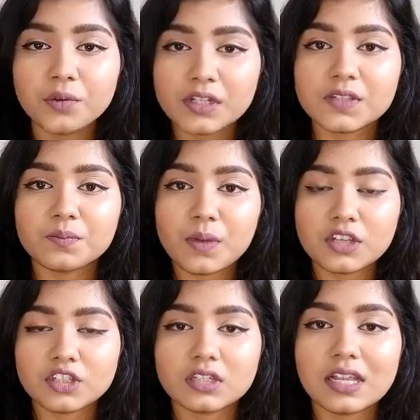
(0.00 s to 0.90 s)
to put as
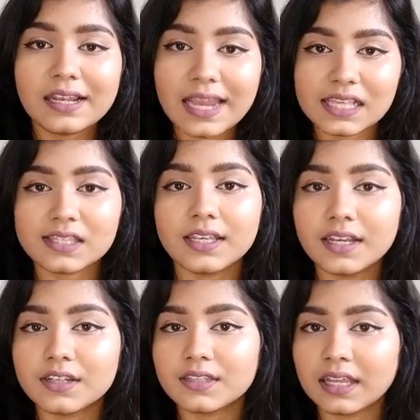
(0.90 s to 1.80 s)
much less
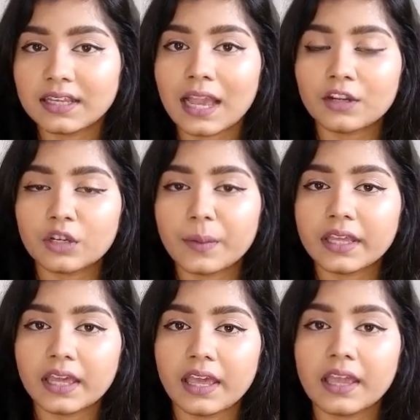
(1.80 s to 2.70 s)
heat as I can on
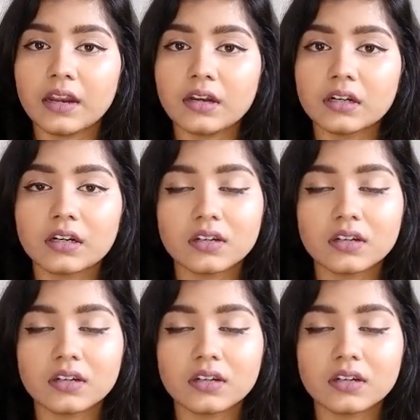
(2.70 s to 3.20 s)
my hair.